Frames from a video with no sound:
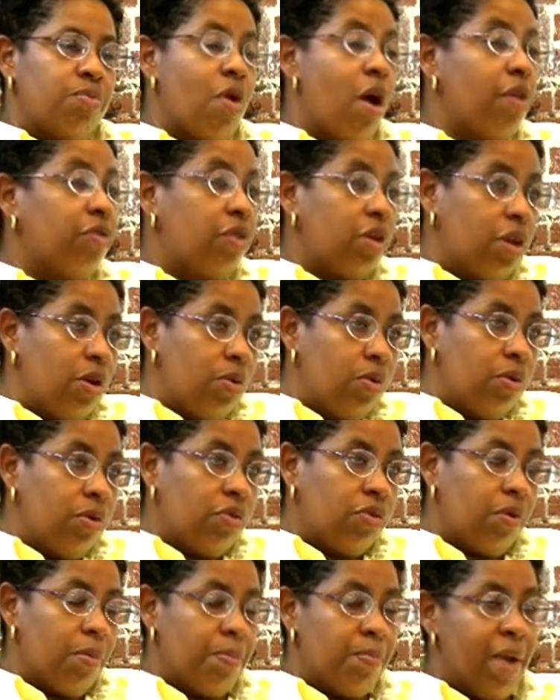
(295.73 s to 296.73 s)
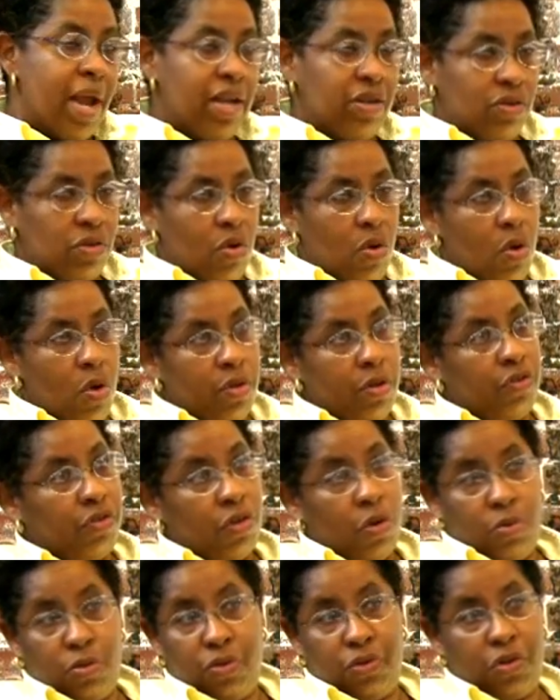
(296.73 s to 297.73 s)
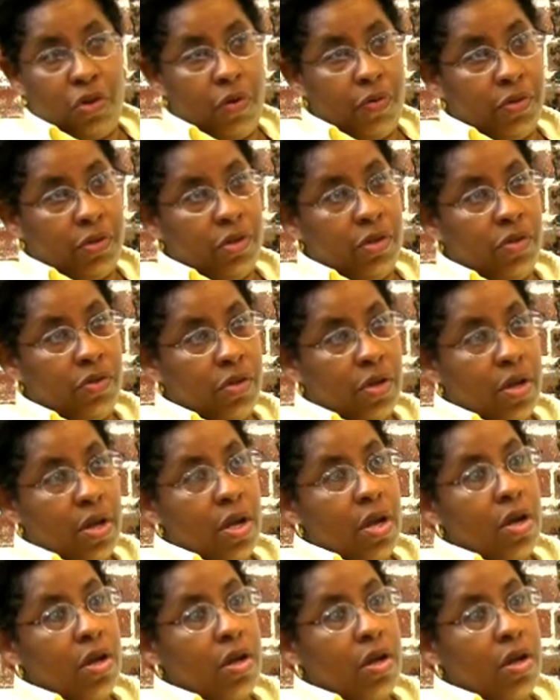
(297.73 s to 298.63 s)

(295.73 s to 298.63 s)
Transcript: prosecutors based on the social services